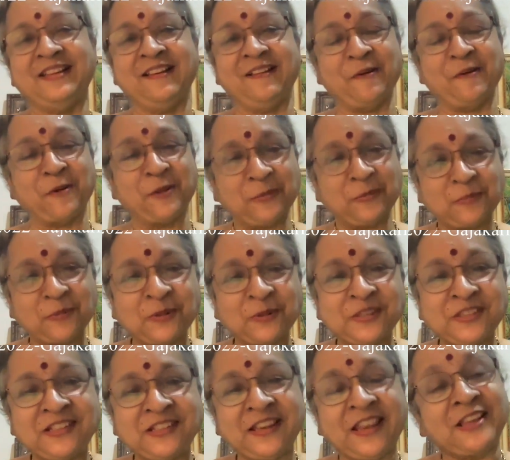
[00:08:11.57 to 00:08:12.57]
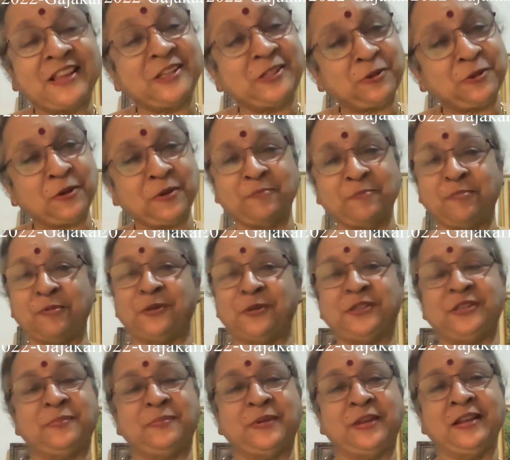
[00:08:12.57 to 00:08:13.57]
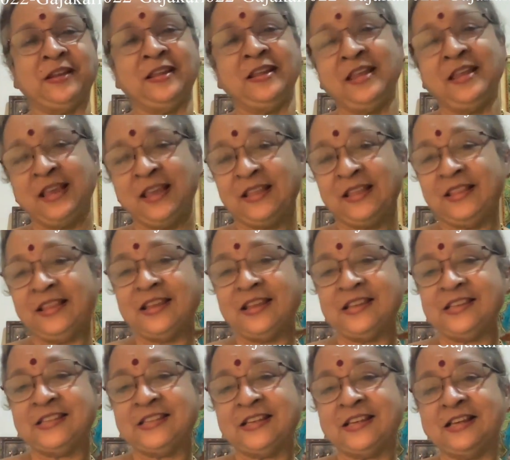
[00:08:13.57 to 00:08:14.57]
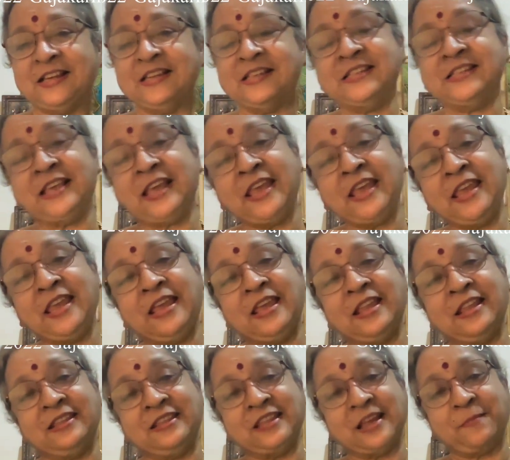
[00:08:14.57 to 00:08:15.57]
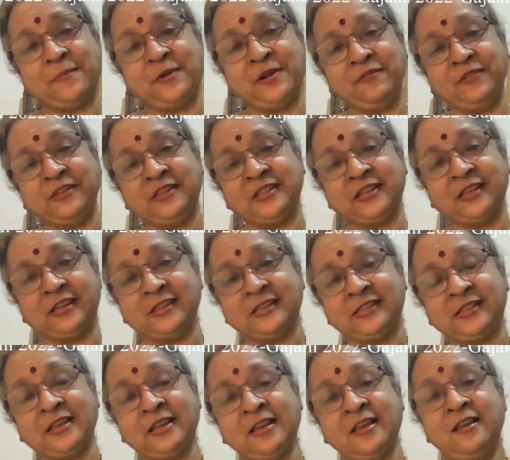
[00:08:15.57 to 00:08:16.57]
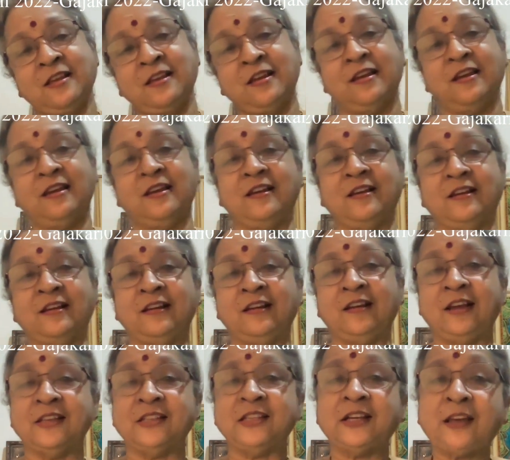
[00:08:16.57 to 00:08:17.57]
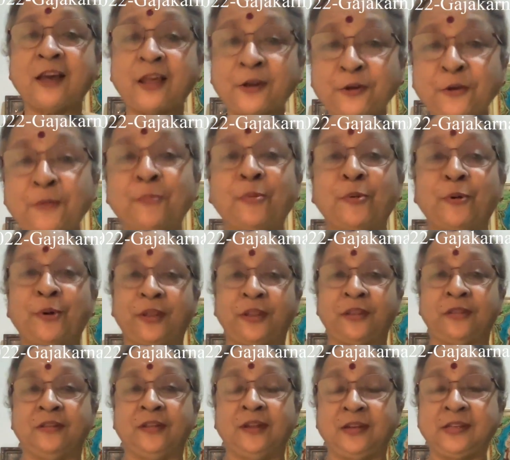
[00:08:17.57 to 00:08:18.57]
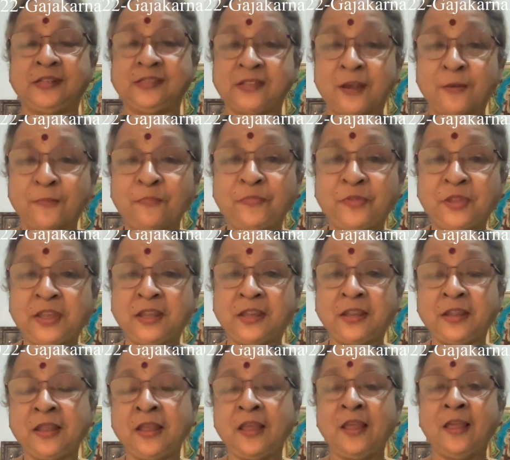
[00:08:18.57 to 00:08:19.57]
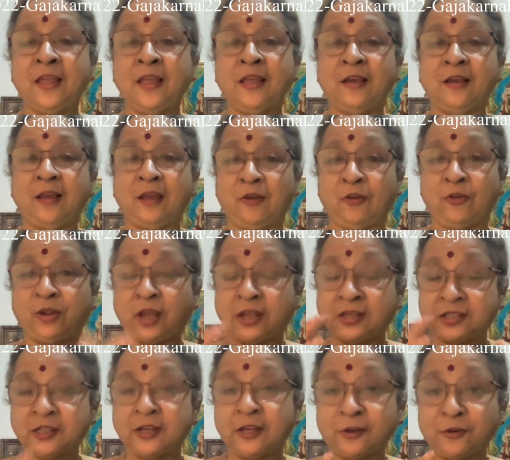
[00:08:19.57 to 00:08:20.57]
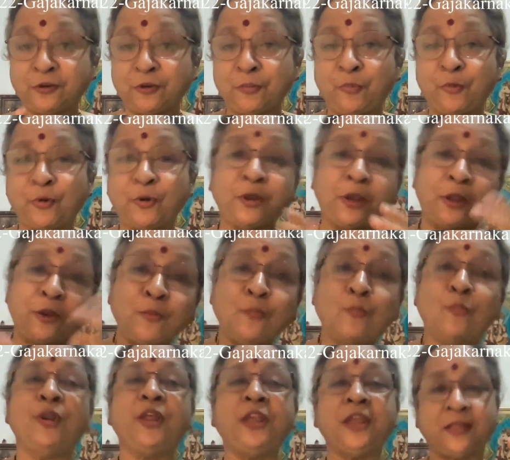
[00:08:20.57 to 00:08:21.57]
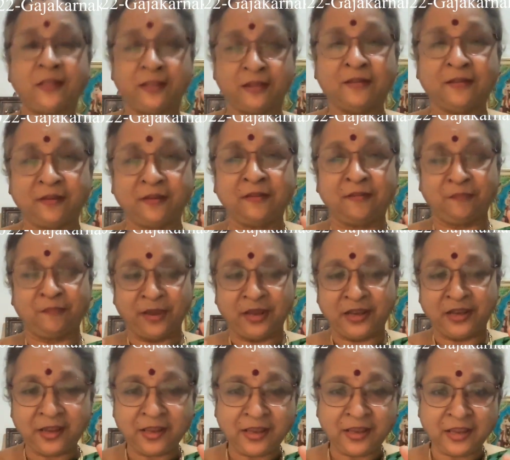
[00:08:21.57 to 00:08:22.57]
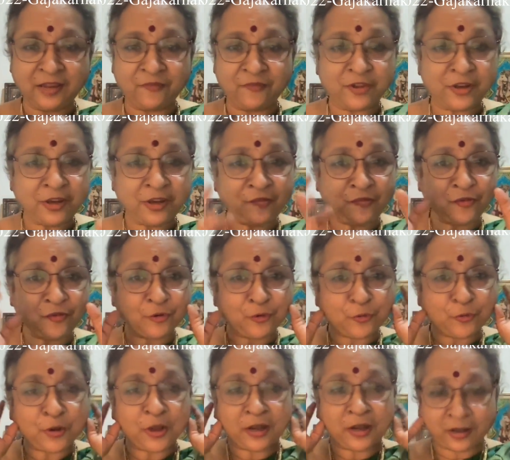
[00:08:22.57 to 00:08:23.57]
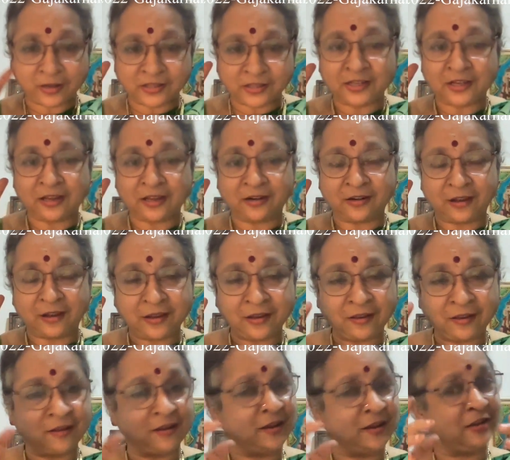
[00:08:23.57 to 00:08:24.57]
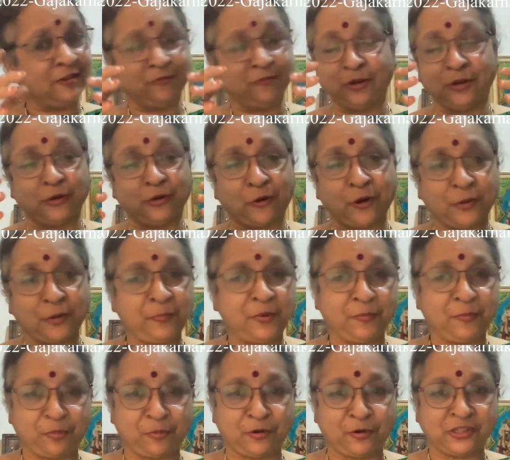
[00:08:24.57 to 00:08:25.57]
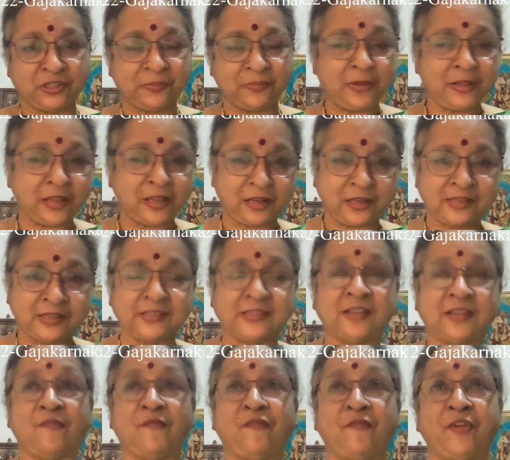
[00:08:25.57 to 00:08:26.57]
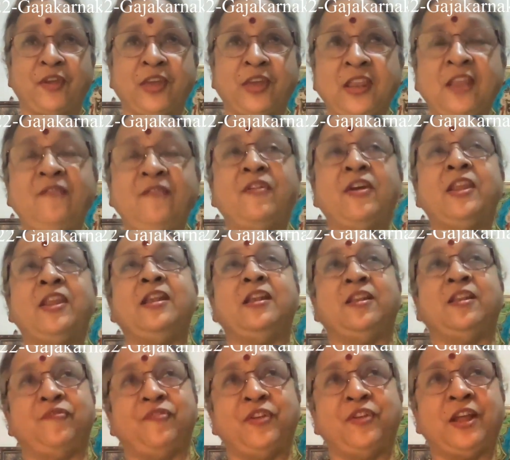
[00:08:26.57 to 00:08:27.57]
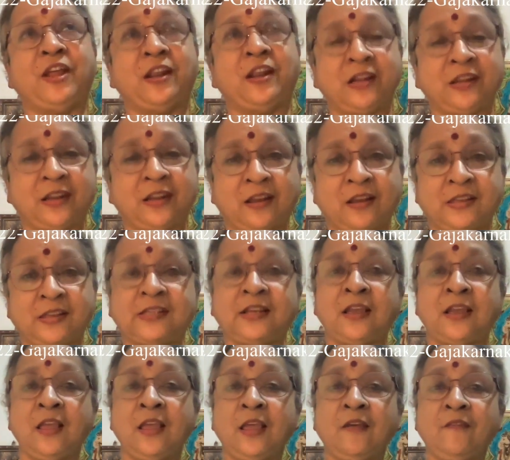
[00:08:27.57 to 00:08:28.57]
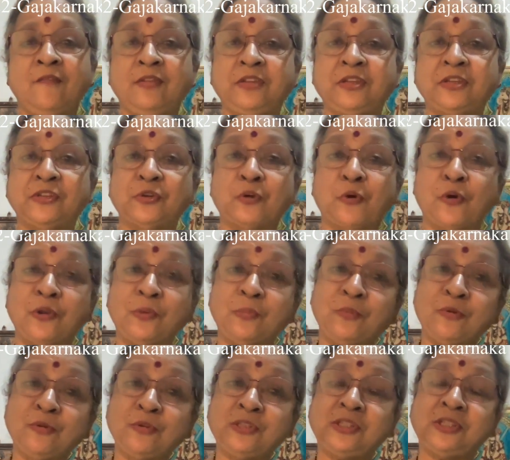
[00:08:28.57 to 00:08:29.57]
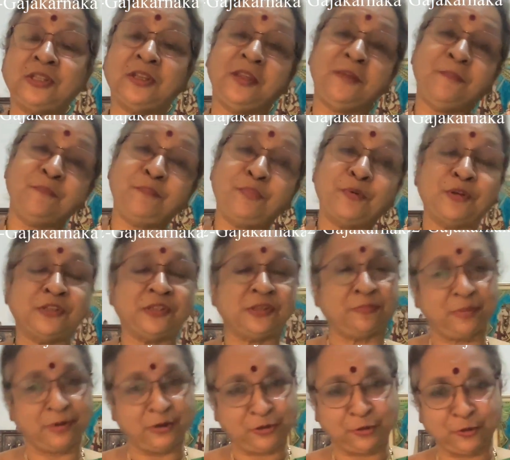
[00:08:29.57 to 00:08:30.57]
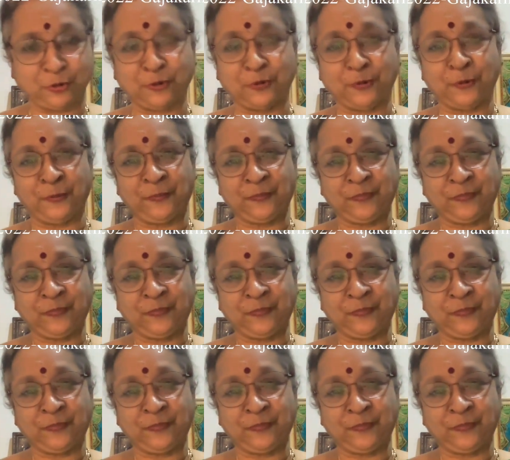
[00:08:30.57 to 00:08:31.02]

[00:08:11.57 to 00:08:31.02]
almost next to impossible. There is a saying in Tamil which says, Gajakarnam Powder. That is something, or Gajakarna Potalum Mudiyadu. Meaning, even if you do a Gajakarna, it will not be possible. That is, it's a very, very difficult task, which is almost impossible to do.